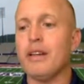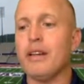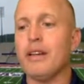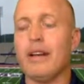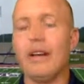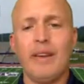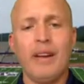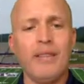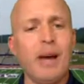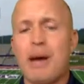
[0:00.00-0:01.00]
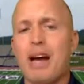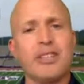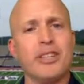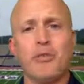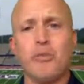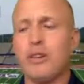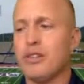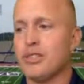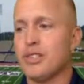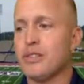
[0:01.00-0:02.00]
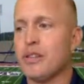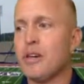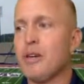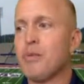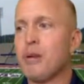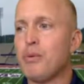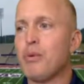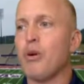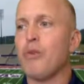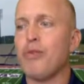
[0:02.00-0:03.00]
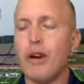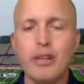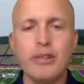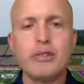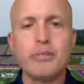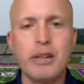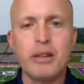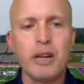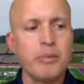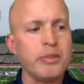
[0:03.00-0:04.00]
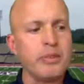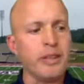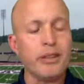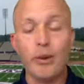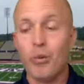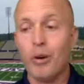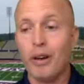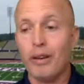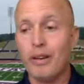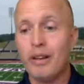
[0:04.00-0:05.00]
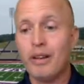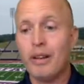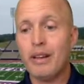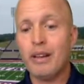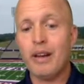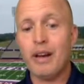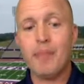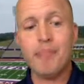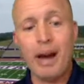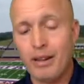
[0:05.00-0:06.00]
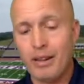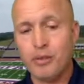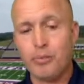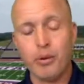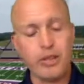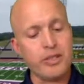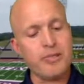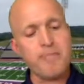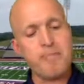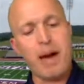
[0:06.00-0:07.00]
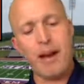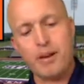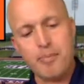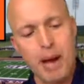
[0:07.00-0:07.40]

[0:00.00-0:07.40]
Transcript: and, and I'm not bashing anyone. It's just people are afraid to speak up and say, you know what, I'm battling depression, battling